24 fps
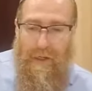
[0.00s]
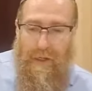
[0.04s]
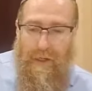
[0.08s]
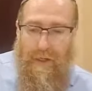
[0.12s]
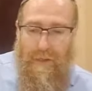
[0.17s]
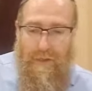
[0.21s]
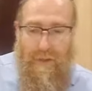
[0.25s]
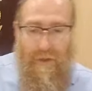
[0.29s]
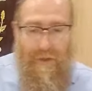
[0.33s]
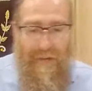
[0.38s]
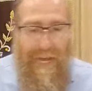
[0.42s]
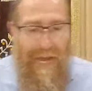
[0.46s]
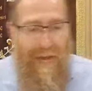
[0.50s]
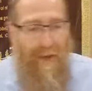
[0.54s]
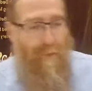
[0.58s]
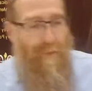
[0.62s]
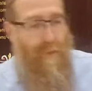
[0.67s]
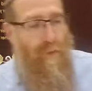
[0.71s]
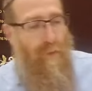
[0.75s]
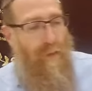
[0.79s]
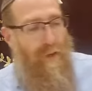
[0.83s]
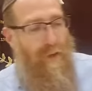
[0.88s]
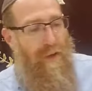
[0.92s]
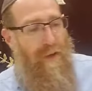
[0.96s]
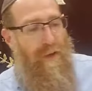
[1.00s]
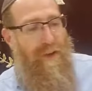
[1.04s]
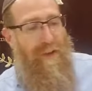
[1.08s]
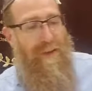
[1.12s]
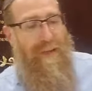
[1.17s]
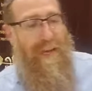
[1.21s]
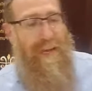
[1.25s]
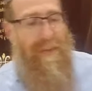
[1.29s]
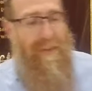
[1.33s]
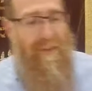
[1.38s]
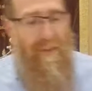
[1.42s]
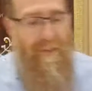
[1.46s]
So now, we're going to
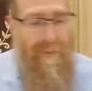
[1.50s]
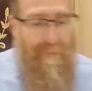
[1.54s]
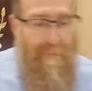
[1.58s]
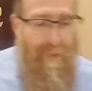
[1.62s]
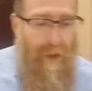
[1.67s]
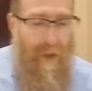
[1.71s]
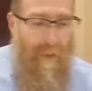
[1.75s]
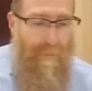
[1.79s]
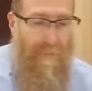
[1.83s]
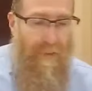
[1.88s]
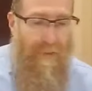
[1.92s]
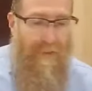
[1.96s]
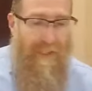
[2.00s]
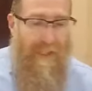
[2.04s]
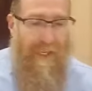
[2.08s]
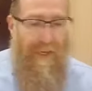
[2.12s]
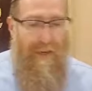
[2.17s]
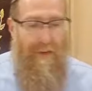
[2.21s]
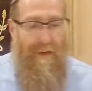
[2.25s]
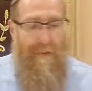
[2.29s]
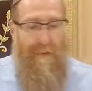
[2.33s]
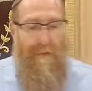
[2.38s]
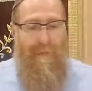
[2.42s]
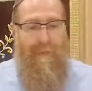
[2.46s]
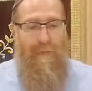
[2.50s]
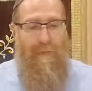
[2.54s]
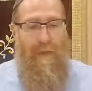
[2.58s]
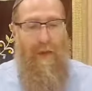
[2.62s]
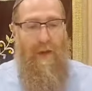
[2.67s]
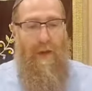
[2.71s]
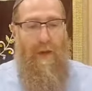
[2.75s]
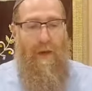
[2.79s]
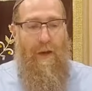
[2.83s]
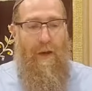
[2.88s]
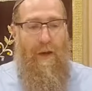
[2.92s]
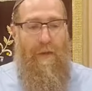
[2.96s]
get into some numbers here.
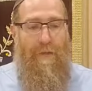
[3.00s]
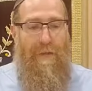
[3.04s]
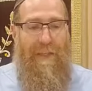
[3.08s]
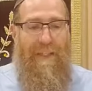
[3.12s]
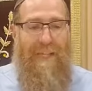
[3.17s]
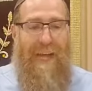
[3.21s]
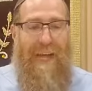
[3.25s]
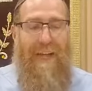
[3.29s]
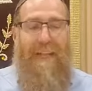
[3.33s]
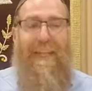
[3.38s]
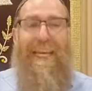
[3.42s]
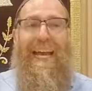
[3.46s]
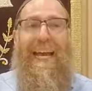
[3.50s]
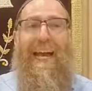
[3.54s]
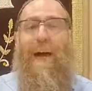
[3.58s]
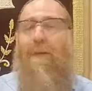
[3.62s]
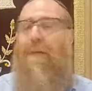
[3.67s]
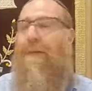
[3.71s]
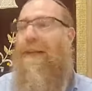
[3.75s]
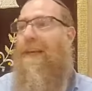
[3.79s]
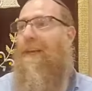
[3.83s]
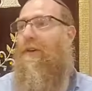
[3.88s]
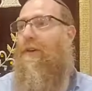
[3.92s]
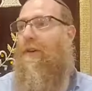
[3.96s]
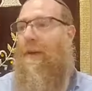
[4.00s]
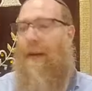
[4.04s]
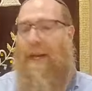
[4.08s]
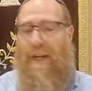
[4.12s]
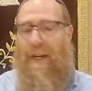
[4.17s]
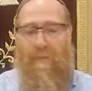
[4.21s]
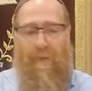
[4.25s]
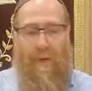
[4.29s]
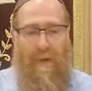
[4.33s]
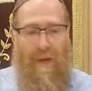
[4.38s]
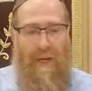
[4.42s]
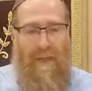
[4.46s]
of exactly how many
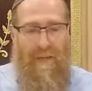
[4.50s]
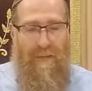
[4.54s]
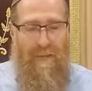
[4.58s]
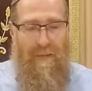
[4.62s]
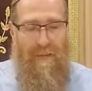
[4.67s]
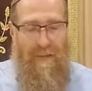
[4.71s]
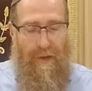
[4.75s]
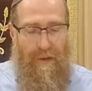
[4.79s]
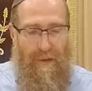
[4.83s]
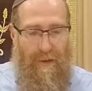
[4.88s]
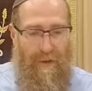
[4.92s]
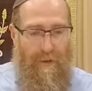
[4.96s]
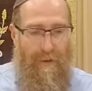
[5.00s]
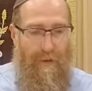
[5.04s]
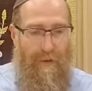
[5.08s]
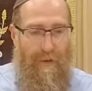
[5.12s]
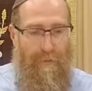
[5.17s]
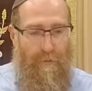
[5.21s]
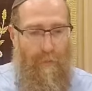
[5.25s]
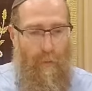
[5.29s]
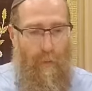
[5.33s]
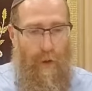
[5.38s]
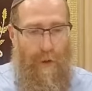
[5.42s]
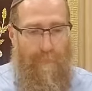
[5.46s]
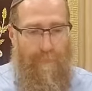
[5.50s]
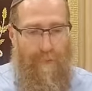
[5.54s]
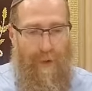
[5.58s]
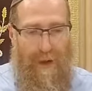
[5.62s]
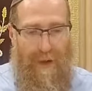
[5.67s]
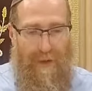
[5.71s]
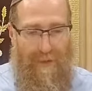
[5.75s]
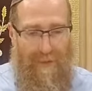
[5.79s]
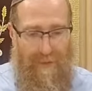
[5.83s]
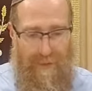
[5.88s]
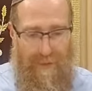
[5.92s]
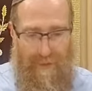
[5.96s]
Kohanim were necessary for what
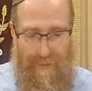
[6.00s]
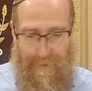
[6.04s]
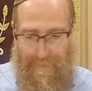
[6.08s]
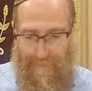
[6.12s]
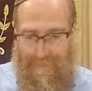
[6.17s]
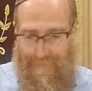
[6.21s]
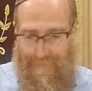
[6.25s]
process.